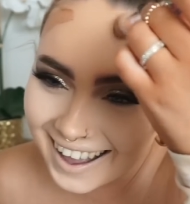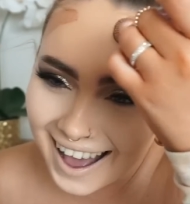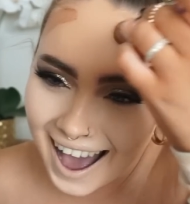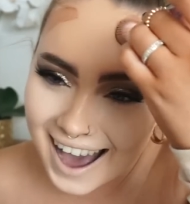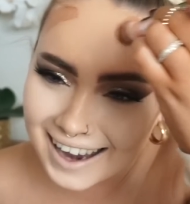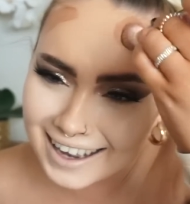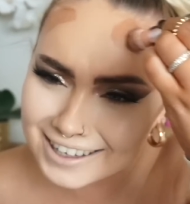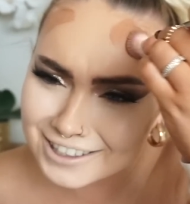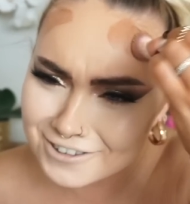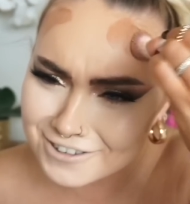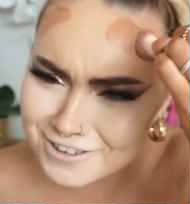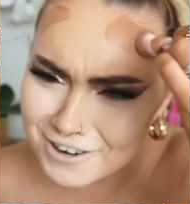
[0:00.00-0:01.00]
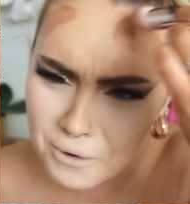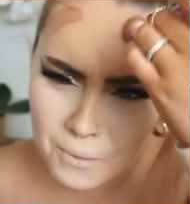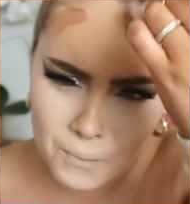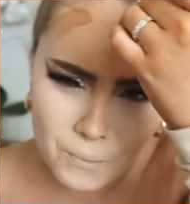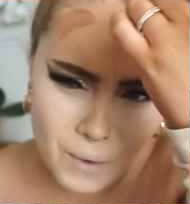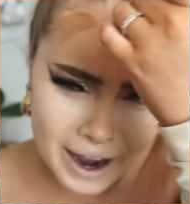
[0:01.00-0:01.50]
I don't know
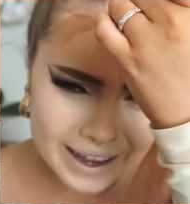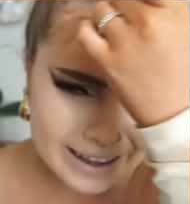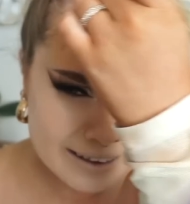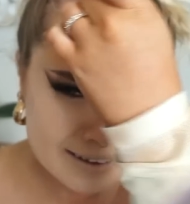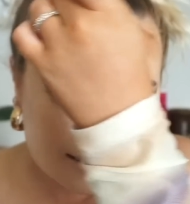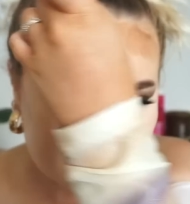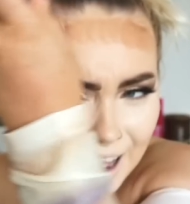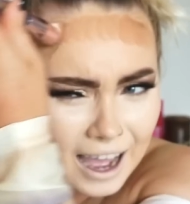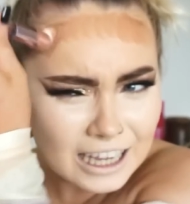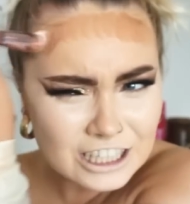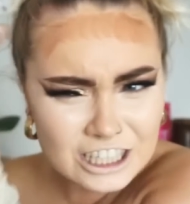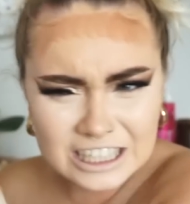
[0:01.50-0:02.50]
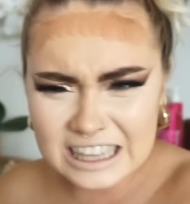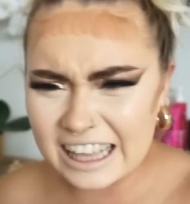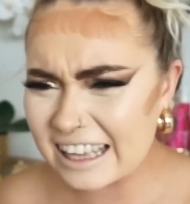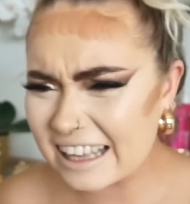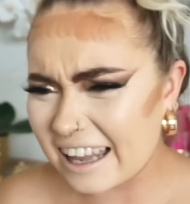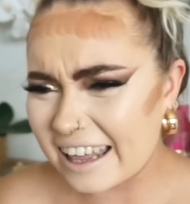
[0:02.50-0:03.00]
why. I just
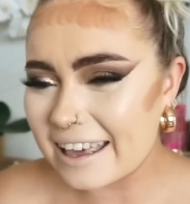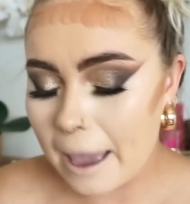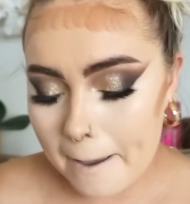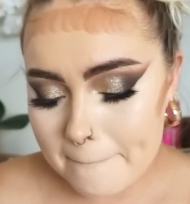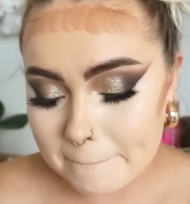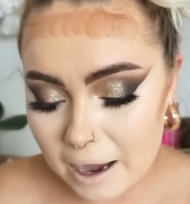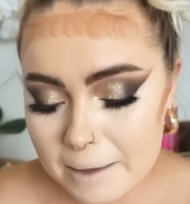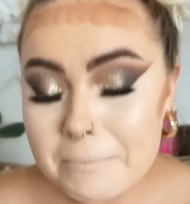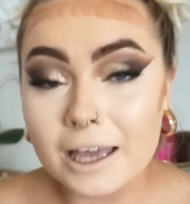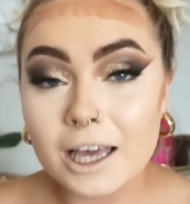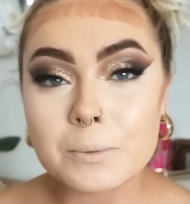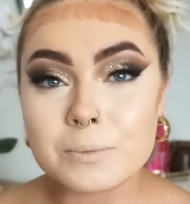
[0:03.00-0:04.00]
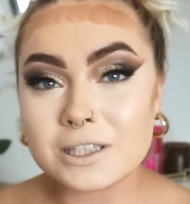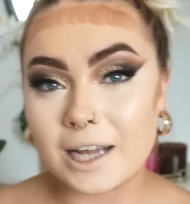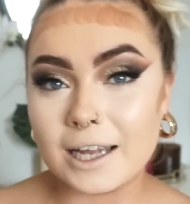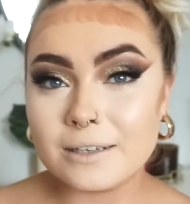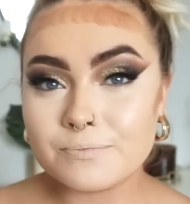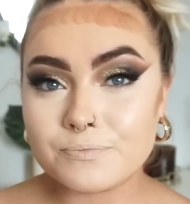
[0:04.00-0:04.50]
think like my makeup
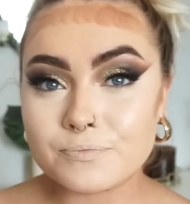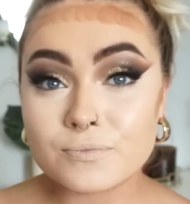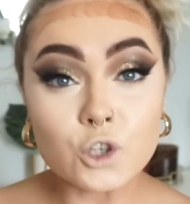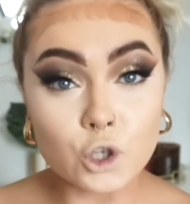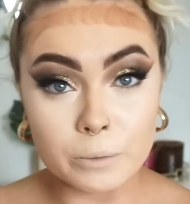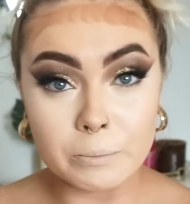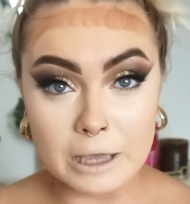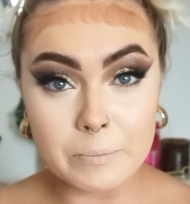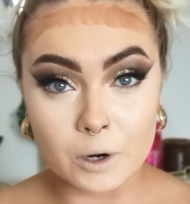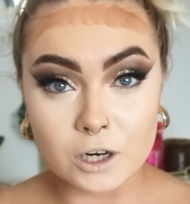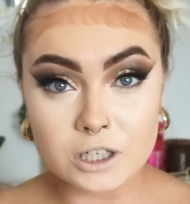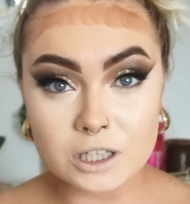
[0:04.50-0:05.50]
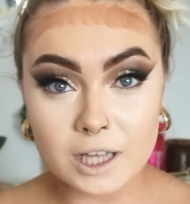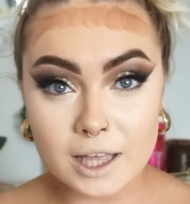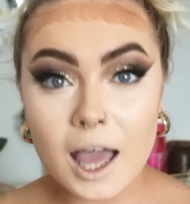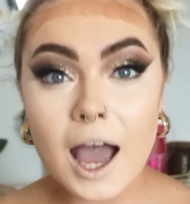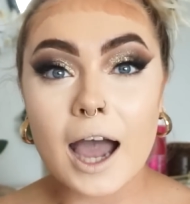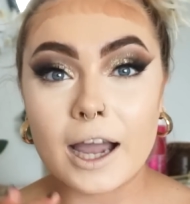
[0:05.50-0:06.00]
style, to me personally,
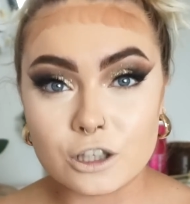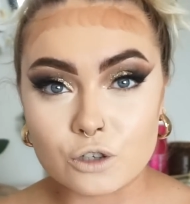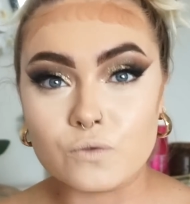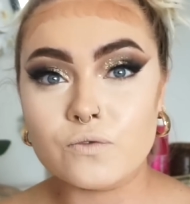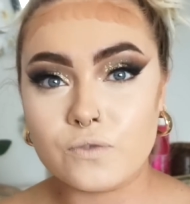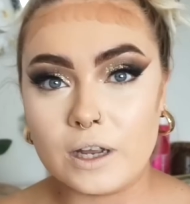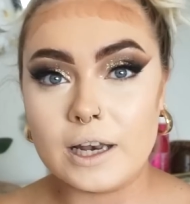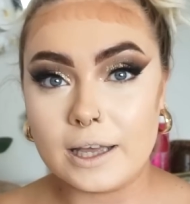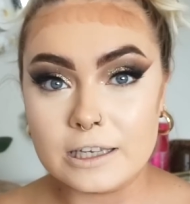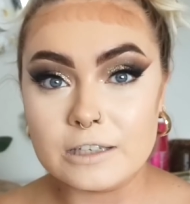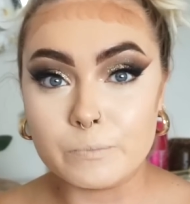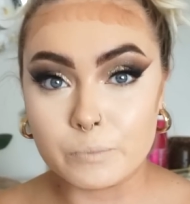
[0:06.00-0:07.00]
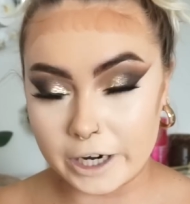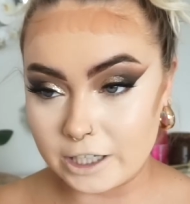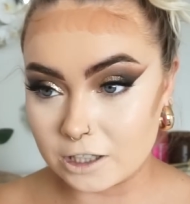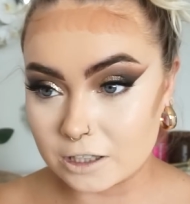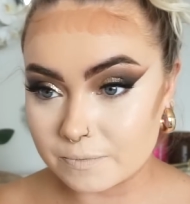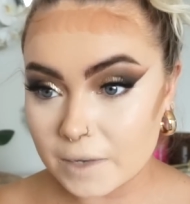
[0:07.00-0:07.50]
I don't feel is
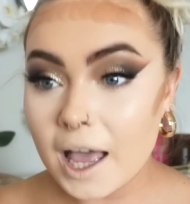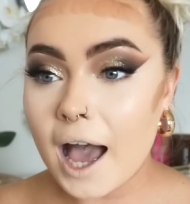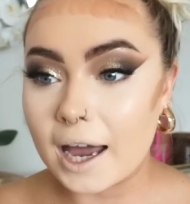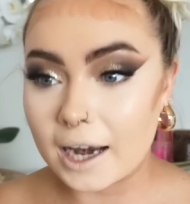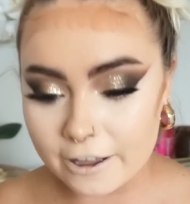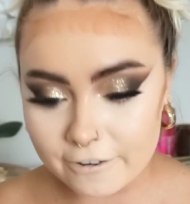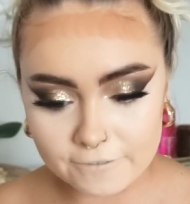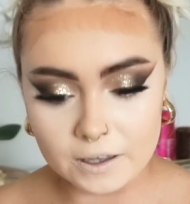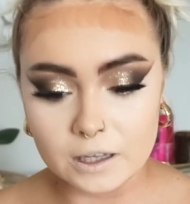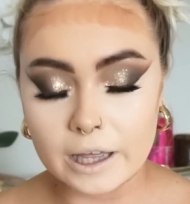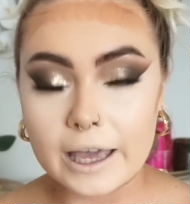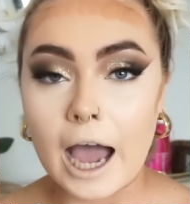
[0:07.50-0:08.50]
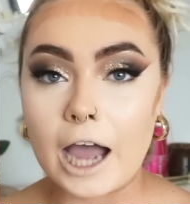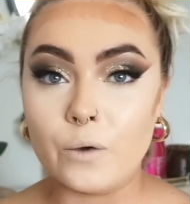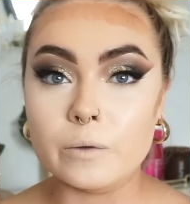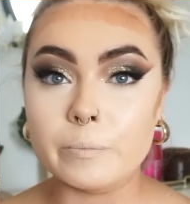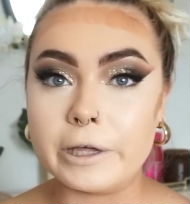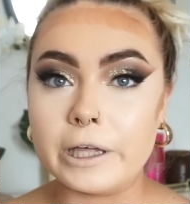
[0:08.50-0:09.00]
bridal. And I feel like I will
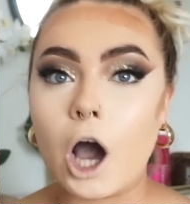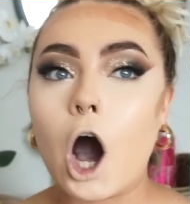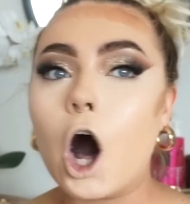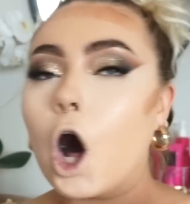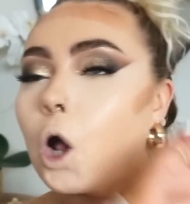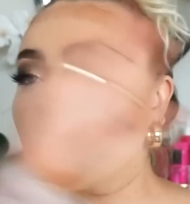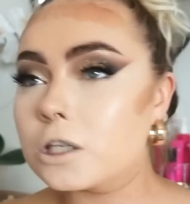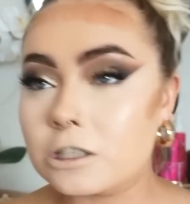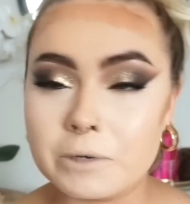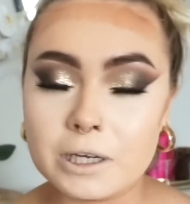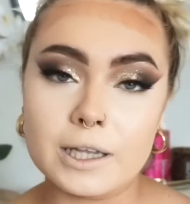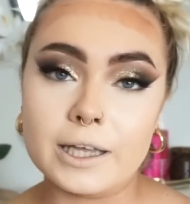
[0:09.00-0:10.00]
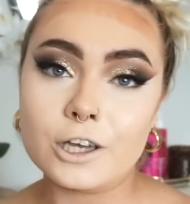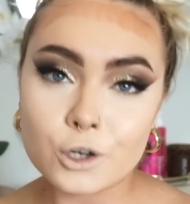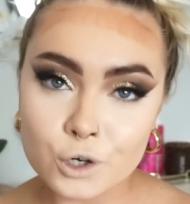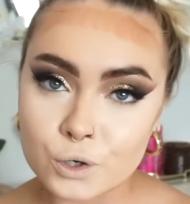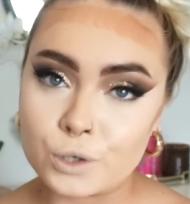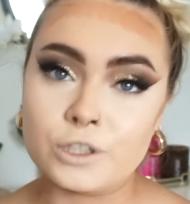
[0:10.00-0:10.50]
be ultimately
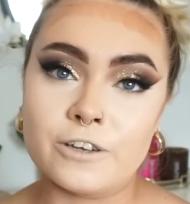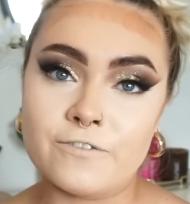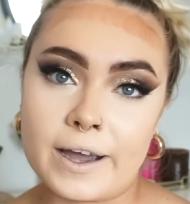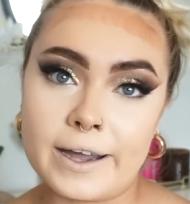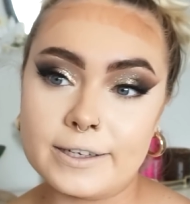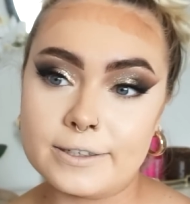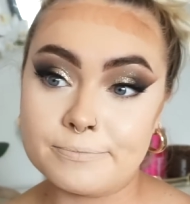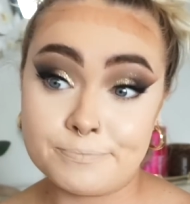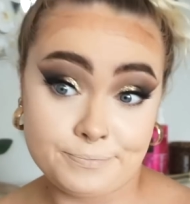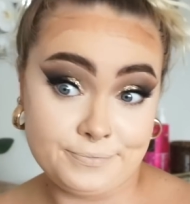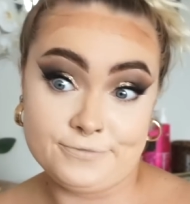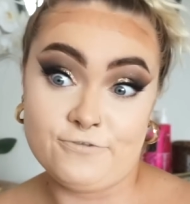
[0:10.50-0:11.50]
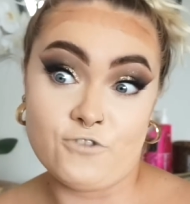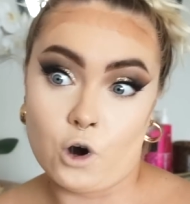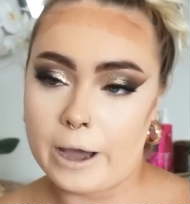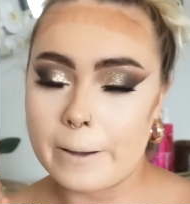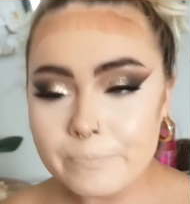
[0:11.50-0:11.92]
crucified for it.